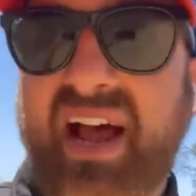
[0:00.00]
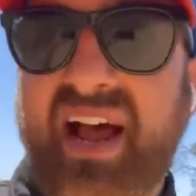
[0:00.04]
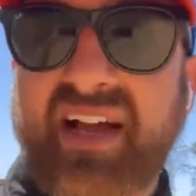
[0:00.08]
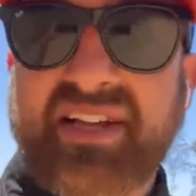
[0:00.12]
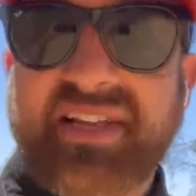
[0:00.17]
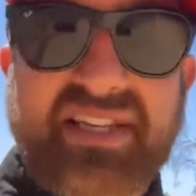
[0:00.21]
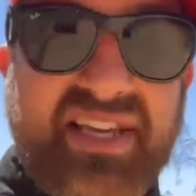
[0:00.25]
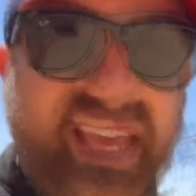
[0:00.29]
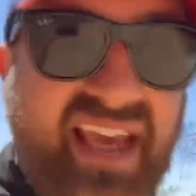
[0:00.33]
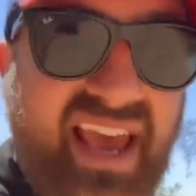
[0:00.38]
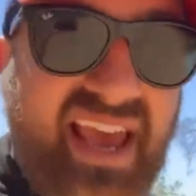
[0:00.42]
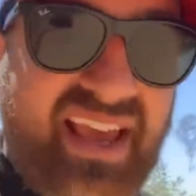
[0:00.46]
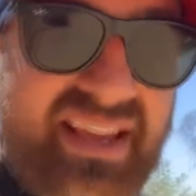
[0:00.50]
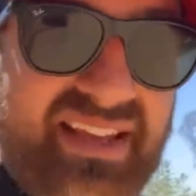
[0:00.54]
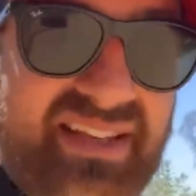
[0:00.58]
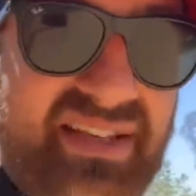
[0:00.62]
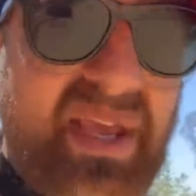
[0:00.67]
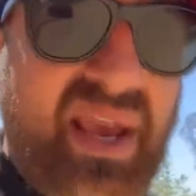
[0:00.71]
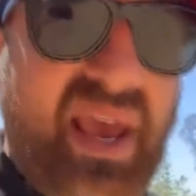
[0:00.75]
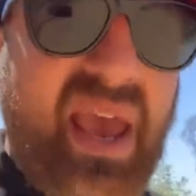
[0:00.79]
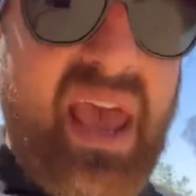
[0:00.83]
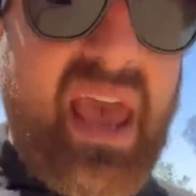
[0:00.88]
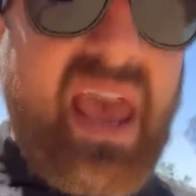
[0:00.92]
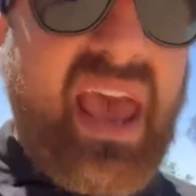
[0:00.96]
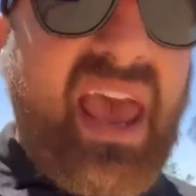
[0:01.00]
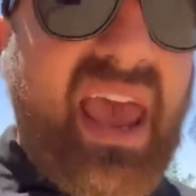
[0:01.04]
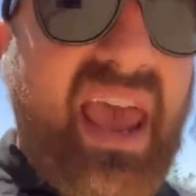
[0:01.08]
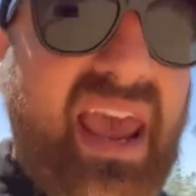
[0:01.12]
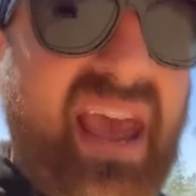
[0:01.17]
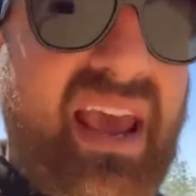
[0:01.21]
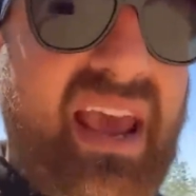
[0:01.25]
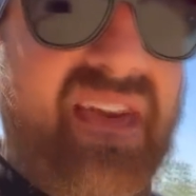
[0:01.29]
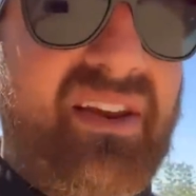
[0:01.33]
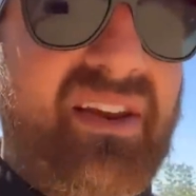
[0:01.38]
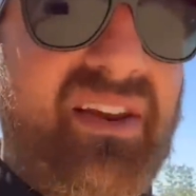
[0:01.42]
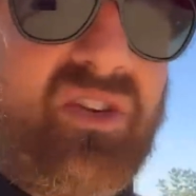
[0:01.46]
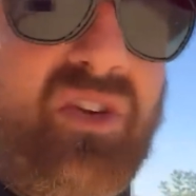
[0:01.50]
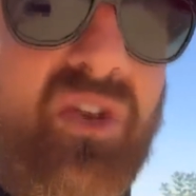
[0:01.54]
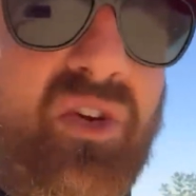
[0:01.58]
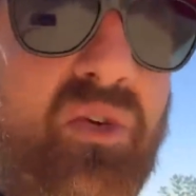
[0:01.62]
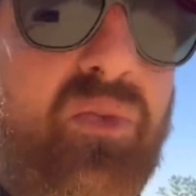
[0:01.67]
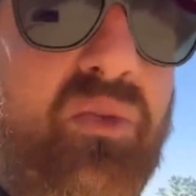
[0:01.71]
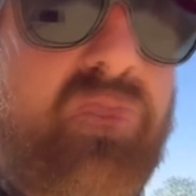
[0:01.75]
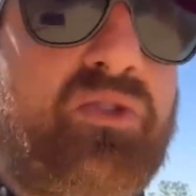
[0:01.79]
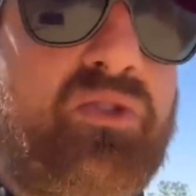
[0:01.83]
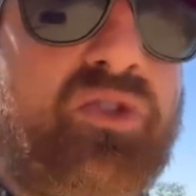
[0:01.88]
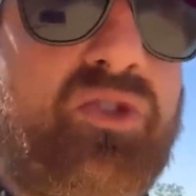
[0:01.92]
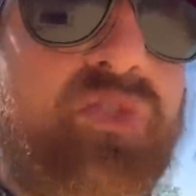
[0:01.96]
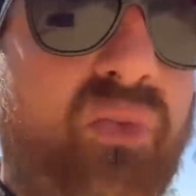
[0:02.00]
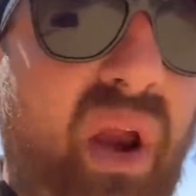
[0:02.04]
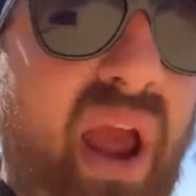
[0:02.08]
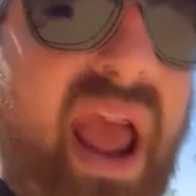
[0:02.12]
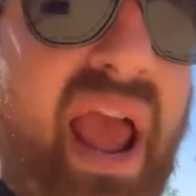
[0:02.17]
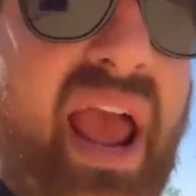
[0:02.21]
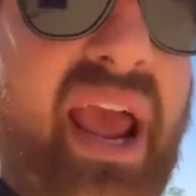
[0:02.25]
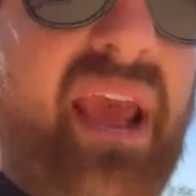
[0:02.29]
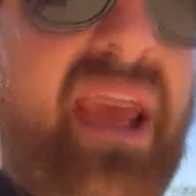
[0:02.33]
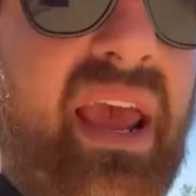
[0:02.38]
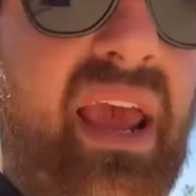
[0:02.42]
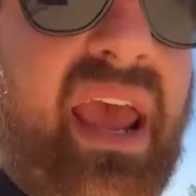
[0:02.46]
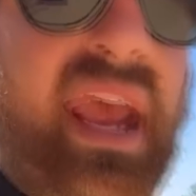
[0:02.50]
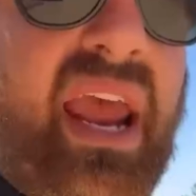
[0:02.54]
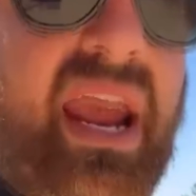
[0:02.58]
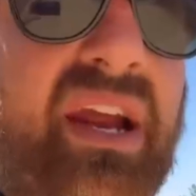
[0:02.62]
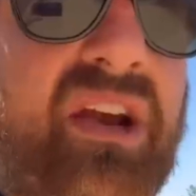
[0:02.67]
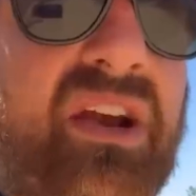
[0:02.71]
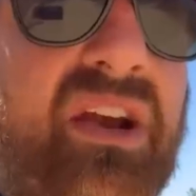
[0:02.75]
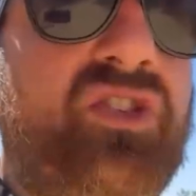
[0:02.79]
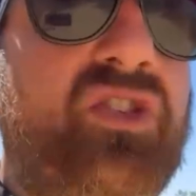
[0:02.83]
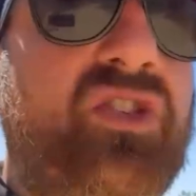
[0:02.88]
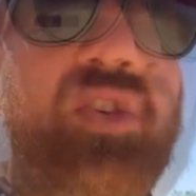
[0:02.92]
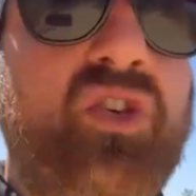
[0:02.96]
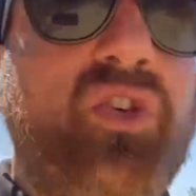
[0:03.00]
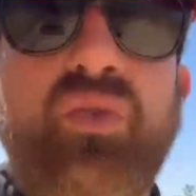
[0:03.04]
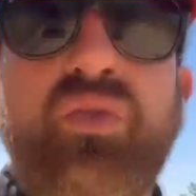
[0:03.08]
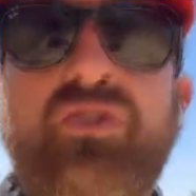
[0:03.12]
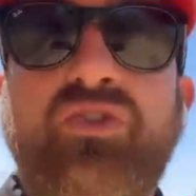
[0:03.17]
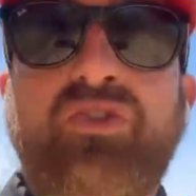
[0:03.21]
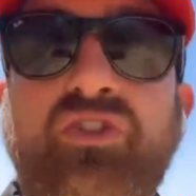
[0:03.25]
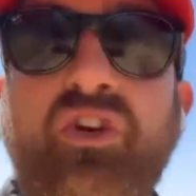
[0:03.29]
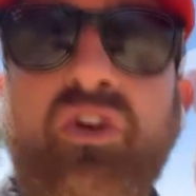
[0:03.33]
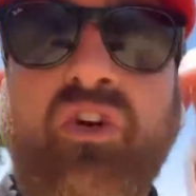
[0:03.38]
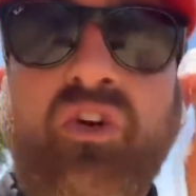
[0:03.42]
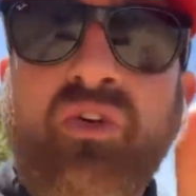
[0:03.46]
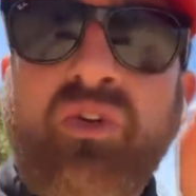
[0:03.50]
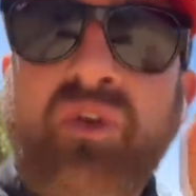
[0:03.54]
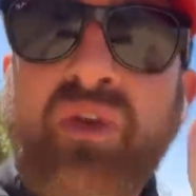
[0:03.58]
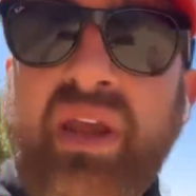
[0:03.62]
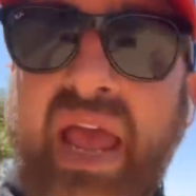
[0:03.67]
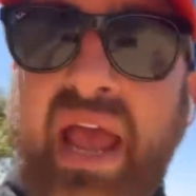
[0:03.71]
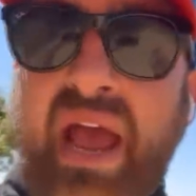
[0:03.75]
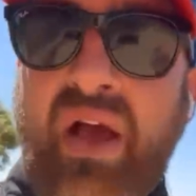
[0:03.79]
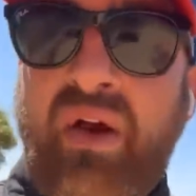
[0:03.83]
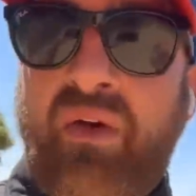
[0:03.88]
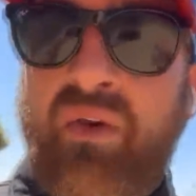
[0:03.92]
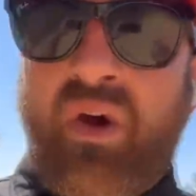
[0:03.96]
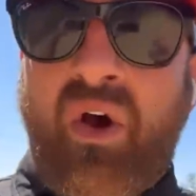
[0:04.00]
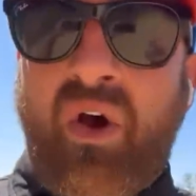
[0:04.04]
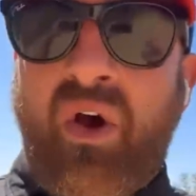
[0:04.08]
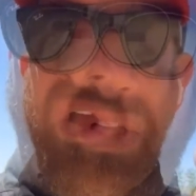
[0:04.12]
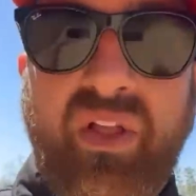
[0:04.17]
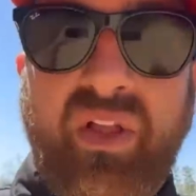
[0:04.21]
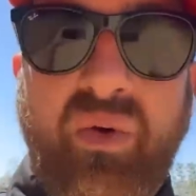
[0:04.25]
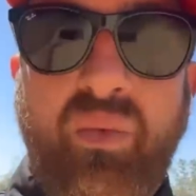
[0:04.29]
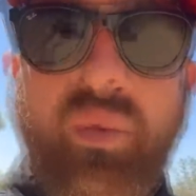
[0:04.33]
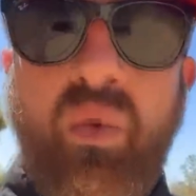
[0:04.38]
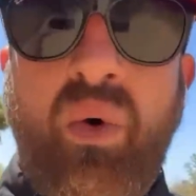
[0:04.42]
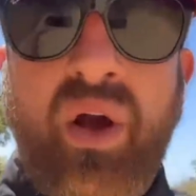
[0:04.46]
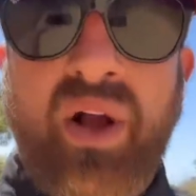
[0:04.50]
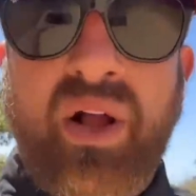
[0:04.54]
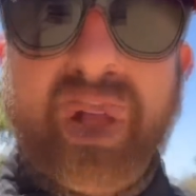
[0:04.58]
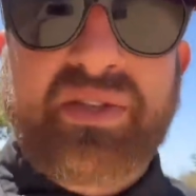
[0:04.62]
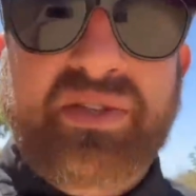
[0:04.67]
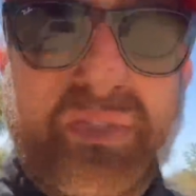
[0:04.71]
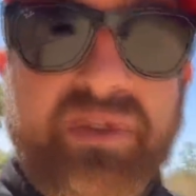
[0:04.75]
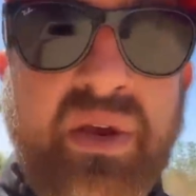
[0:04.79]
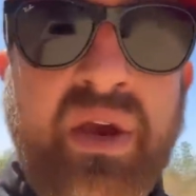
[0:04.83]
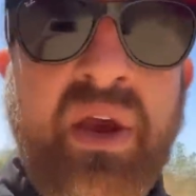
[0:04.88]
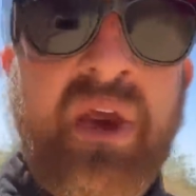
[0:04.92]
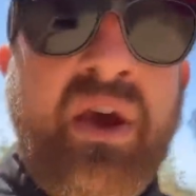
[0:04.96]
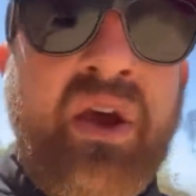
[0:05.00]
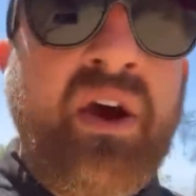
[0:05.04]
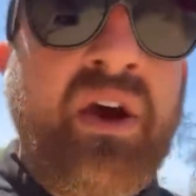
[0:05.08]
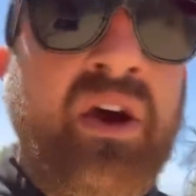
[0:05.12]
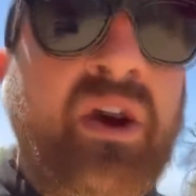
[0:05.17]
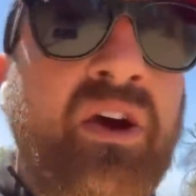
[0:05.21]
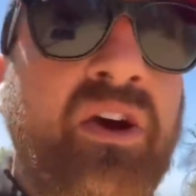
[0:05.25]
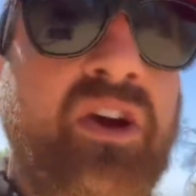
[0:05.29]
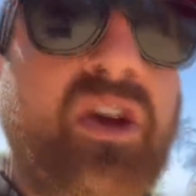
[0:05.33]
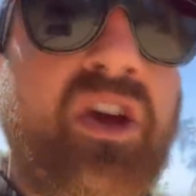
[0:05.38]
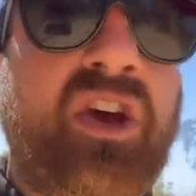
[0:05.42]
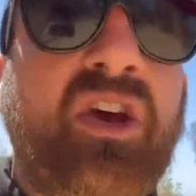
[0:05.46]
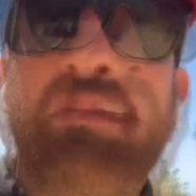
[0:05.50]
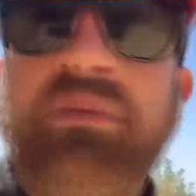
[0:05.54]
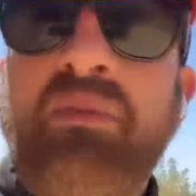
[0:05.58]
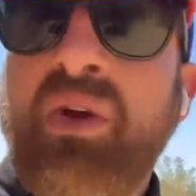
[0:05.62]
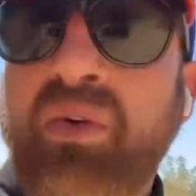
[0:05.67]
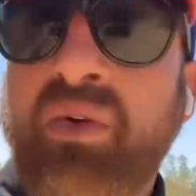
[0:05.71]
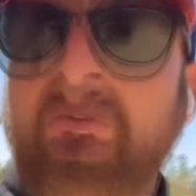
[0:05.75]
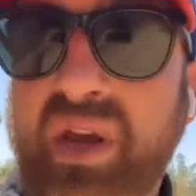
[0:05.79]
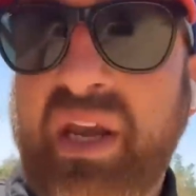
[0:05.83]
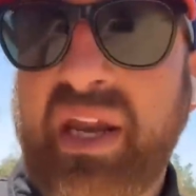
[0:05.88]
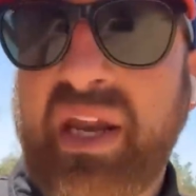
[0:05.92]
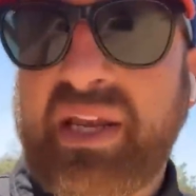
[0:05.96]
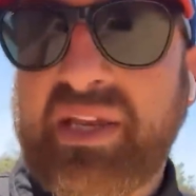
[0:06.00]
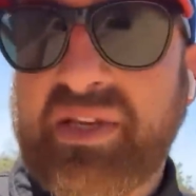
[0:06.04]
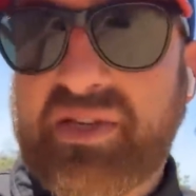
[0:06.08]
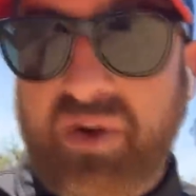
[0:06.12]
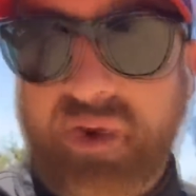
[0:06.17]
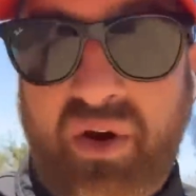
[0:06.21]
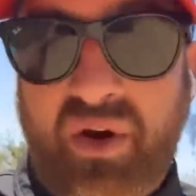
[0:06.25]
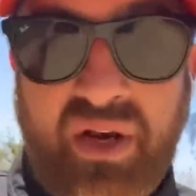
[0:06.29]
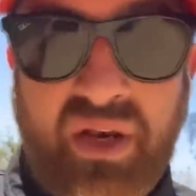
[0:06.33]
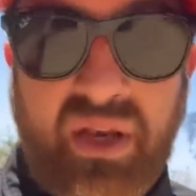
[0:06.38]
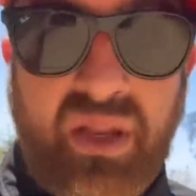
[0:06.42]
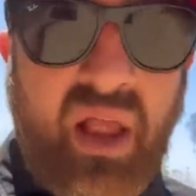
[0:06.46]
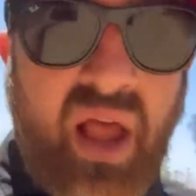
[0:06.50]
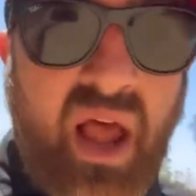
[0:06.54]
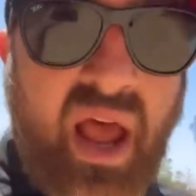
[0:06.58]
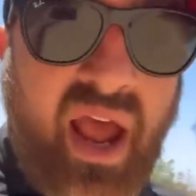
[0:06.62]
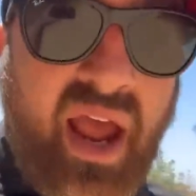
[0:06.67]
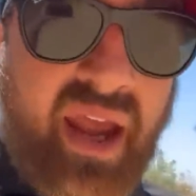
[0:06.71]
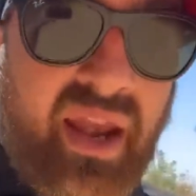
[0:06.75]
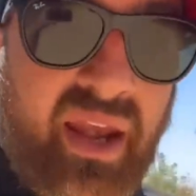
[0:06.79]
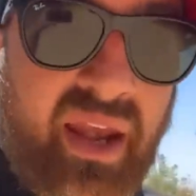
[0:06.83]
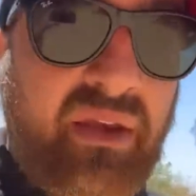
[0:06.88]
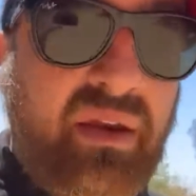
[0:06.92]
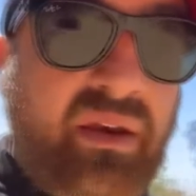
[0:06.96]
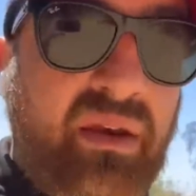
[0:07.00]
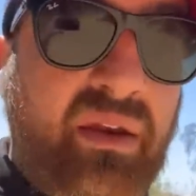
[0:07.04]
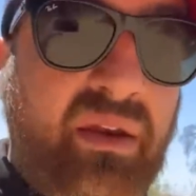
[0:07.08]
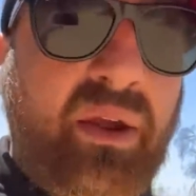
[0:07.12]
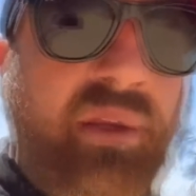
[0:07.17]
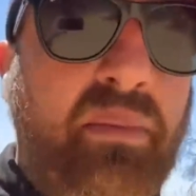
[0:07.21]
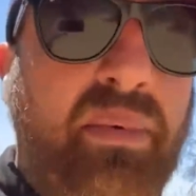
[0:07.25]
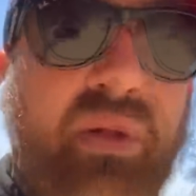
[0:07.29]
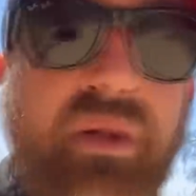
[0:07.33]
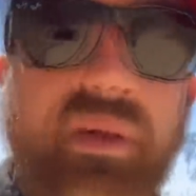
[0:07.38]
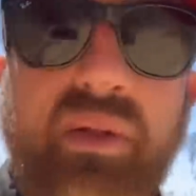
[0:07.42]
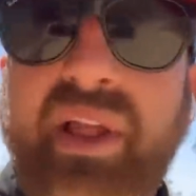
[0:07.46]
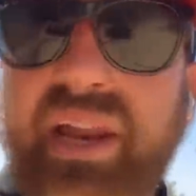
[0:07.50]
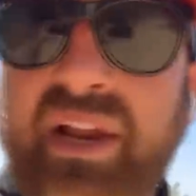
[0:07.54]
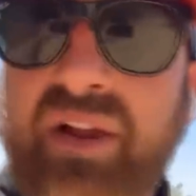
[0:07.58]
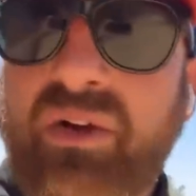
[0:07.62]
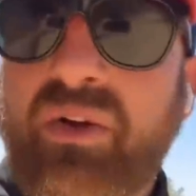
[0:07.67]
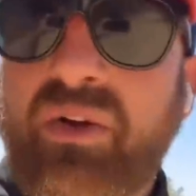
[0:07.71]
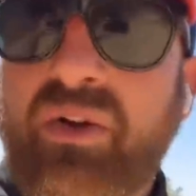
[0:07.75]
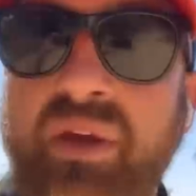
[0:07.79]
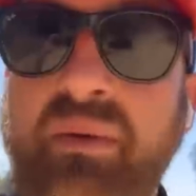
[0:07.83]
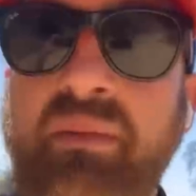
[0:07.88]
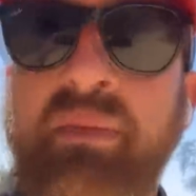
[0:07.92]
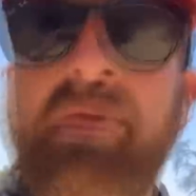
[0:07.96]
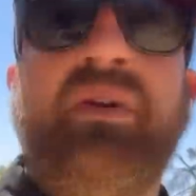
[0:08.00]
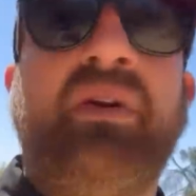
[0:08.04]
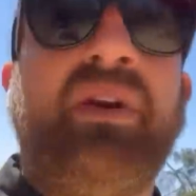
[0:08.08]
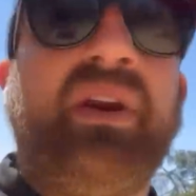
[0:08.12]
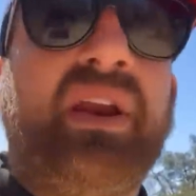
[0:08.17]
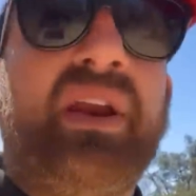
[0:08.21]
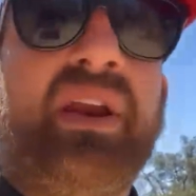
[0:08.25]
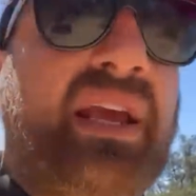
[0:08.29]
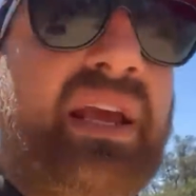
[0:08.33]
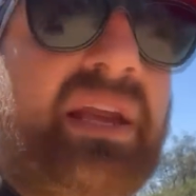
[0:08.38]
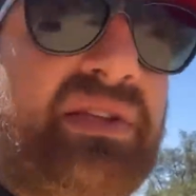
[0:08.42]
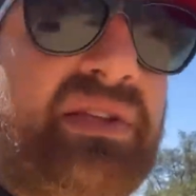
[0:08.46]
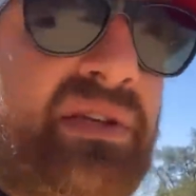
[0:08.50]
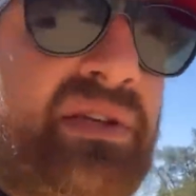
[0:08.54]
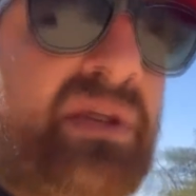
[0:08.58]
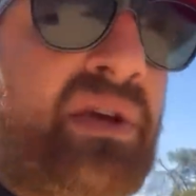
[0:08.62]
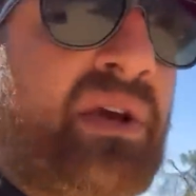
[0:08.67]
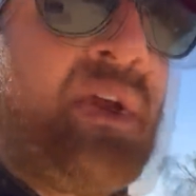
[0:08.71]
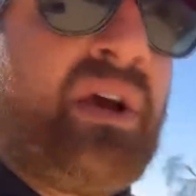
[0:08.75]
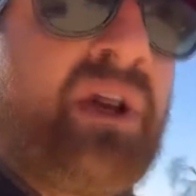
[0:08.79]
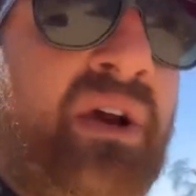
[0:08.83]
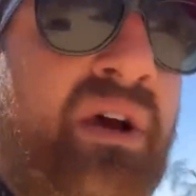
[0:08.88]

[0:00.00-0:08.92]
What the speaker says: dossiers, and to track and to turn down all at once communities online. You know, political communities,